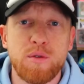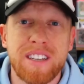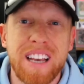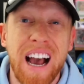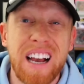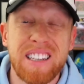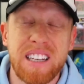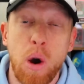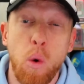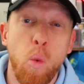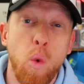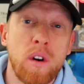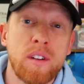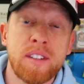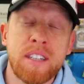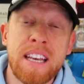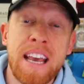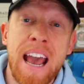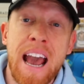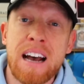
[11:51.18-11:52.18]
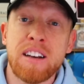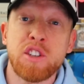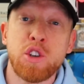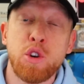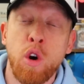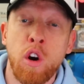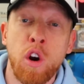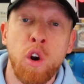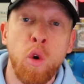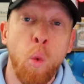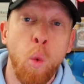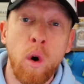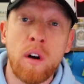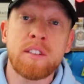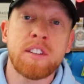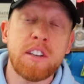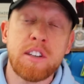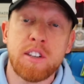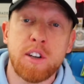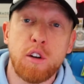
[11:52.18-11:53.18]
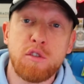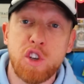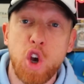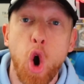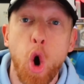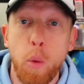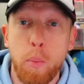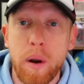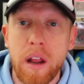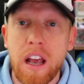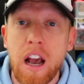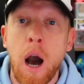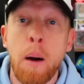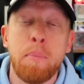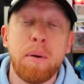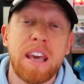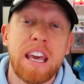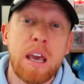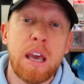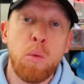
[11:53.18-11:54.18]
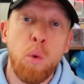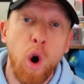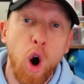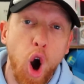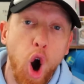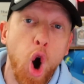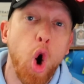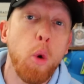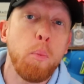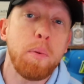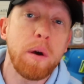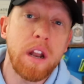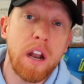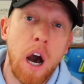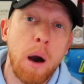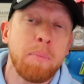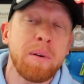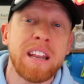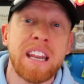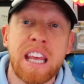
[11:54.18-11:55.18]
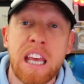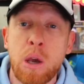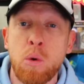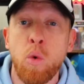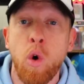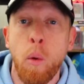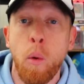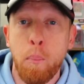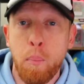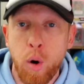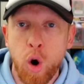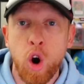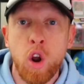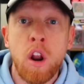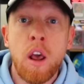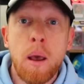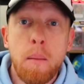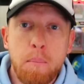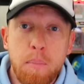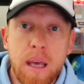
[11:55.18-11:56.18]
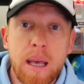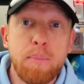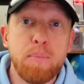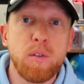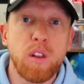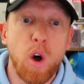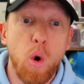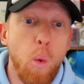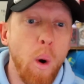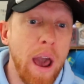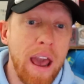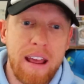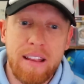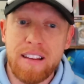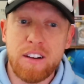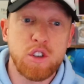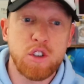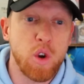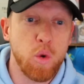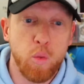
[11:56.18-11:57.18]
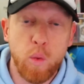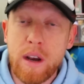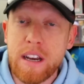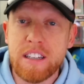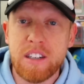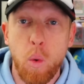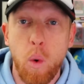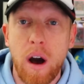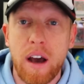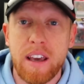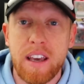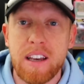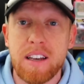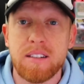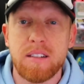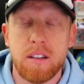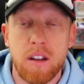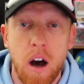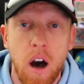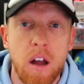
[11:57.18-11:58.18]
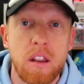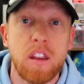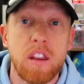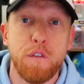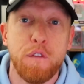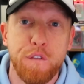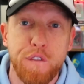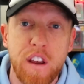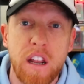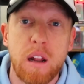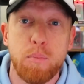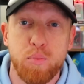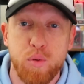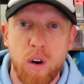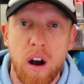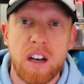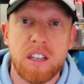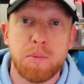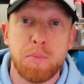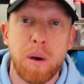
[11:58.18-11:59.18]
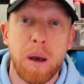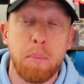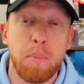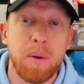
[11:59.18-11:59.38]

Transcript: guys that once he has you hurt, once he starts opening up, he will open up and he will put people away, and there's a reason why he is an undefeated prospect.